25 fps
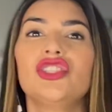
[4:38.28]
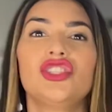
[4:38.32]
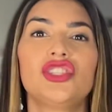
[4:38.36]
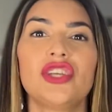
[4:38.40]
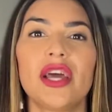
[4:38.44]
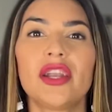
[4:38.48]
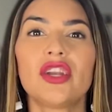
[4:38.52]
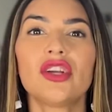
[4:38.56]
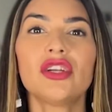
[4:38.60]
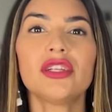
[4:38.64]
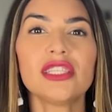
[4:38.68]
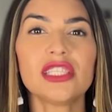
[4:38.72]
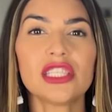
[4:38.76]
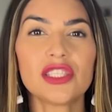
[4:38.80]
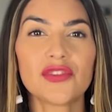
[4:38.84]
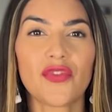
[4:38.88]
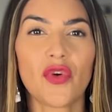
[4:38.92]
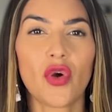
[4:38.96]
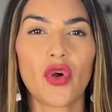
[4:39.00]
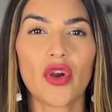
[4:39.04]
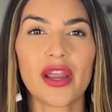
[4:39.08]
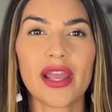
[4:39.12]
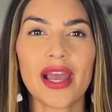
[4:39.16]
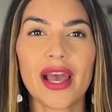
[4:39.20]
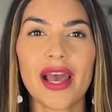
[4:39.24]
Gender
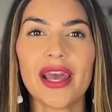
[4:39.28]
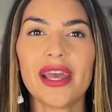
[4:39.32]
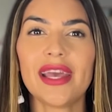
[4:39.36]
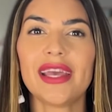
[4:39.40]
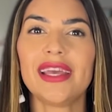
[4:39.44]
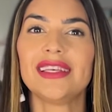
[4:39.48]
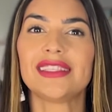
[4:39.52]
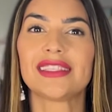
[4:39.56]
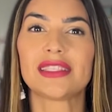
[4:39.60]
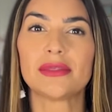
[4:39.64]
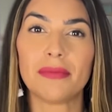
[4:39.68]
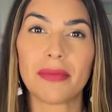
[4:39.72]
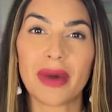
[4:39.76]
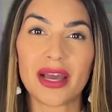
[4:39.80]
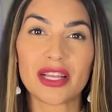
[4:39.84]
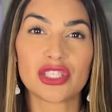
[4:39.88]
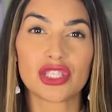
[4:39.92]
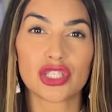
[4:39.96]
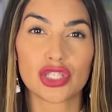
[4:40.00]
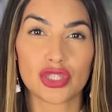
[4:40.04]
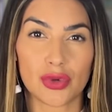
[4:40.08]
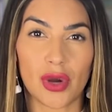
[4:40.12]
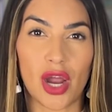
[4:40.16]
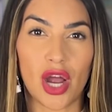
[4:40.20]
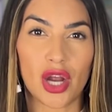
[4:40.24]
dysphoria is much
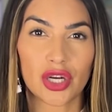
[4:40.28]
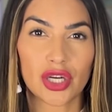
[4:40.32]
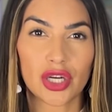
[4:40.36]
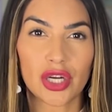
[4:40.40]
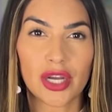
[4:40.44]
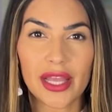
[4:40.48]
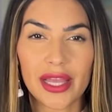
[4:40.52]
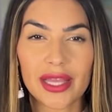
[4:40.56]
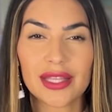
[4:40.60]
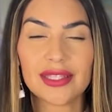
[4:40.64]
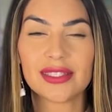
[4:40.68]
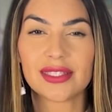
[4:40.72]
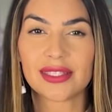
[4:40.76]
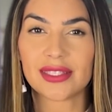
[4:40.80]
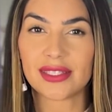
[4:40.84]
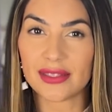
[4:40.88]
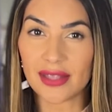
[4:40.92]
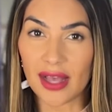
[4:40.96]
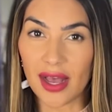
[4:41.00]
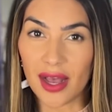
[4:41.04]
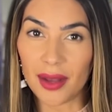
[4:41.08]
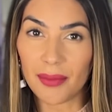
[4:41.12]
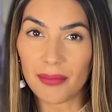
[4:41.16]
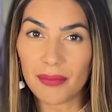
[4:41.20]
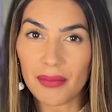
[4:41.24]
stronger in
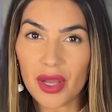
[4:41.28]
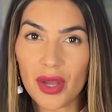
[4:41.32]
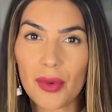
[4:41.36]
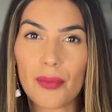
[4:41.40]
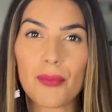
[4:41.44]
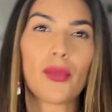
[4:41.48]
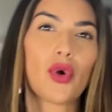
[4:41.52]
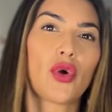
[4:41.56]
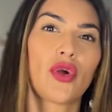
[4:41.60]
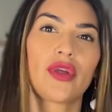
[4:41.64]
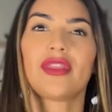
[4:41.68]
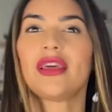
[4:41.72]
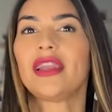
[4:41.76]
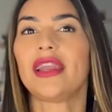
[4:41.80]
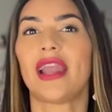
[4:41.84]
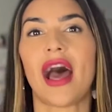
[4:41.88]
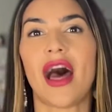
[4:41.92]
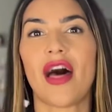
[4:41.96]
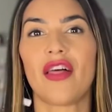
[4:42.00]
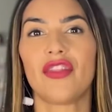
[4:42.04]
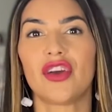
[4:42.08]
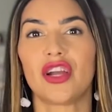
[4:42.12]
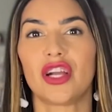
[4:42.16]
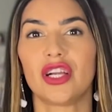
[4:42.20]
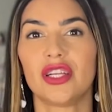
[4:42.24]
some more than
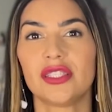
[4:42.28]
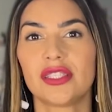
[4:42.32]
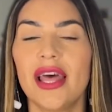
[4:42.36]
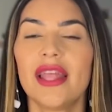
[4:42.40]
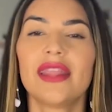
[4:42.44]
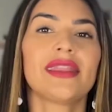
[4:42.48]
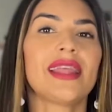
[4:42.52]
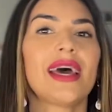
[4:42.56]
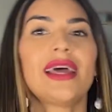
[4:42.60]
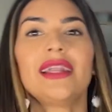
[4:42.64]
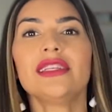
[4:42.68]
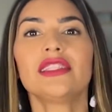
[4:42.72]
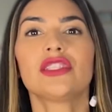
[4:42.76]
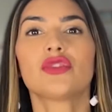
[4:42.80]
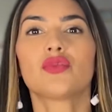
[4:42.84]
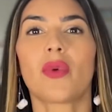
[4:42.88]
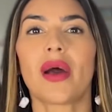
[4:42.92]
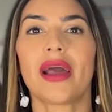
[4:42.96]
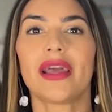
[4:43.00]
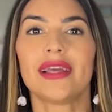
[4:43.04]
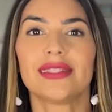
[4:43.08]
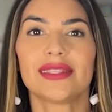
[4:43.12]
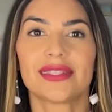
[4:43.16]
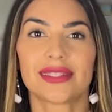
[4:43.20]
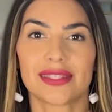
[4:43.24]
others. That is
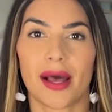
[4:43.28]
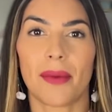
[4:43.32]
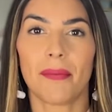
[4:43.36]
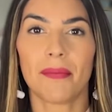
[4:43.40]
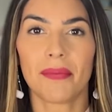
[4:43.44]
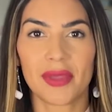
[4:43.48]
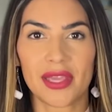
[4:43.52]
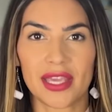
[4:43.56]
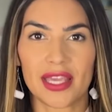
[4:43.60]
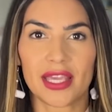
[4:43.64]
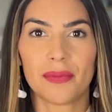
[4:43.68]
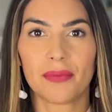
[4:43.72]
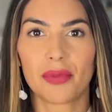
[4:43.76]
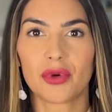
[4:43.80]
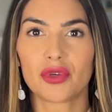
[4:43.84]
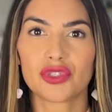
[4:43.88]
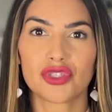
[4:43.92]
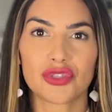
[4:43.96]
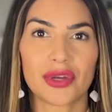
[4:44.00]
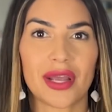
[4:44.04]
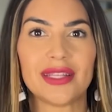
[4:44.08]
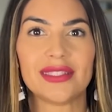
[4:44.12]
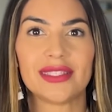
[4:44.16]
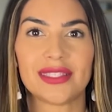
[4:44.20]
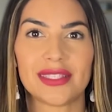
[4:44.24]
why some people
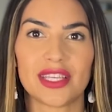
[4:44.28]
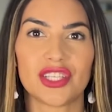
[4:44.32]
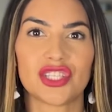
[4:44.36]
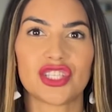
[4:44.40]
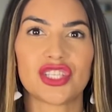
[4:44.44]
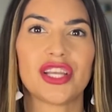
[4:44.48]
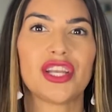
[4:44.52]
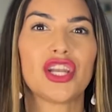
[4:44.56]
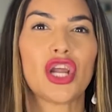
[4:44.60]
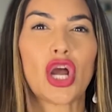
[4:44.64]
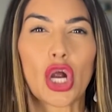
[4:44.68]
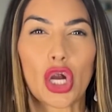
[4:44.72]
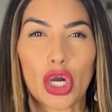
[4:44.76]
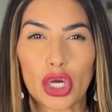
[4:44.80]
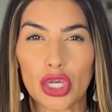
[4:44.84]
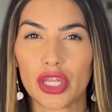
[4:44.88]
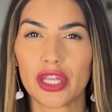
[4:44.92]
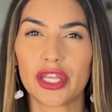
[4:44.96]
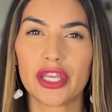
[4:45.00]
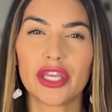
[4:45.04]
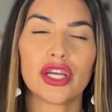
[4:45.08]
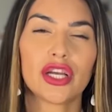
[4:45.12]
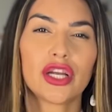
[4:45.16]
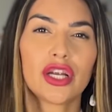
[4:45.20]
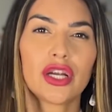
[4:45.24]
transition
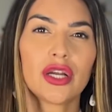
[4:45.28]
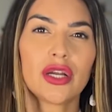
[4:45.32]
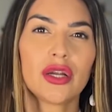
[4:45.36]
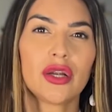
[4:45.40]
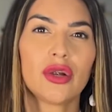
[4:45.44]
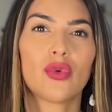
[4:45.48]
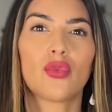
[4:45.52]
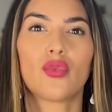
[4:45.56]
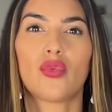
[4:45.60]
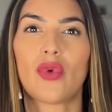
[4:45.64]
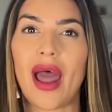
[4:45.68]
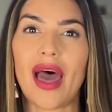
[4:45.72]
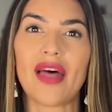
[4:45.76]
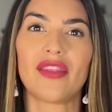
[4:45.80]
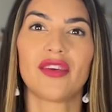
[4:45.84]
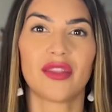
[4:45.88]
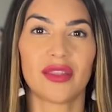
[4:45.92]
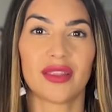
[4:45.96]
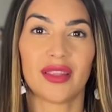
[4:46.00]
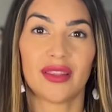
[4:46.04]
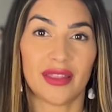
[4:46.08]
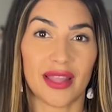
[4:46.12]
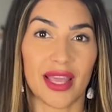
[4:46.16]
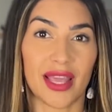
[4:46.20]
earlier rather than